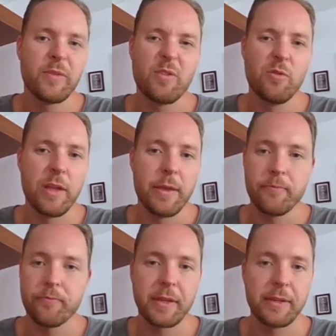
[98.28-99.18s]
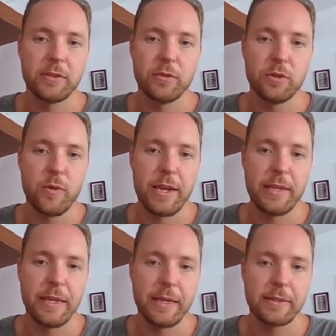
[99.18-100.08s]
call it, sort of
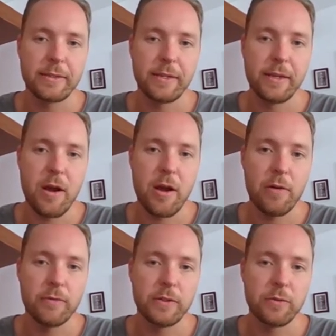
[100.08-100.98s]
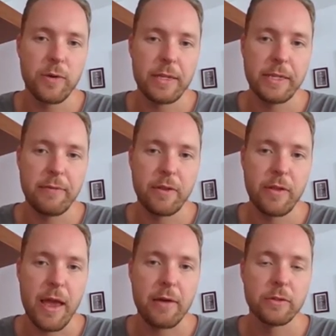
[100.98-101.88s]
26.5 to
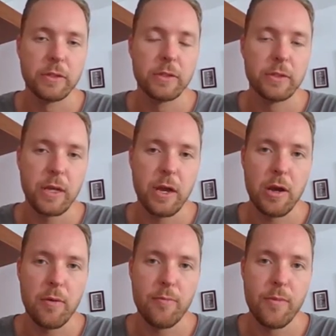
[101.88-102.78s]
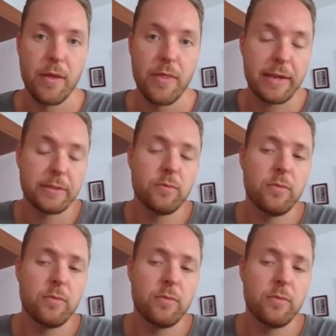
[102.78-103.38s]
27,000. And that's